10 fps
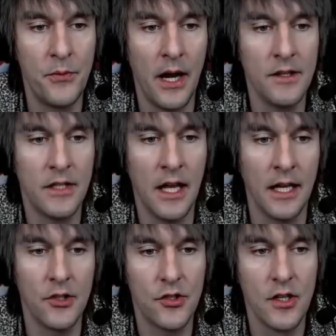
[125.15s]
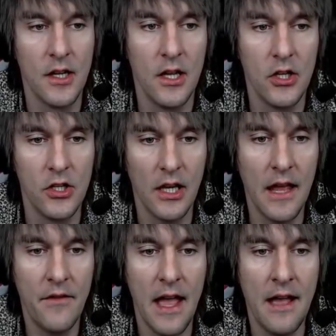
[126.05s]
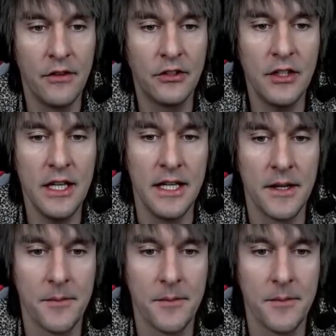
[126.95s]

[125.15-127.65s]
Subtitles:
Brands Hatch you'll ever see.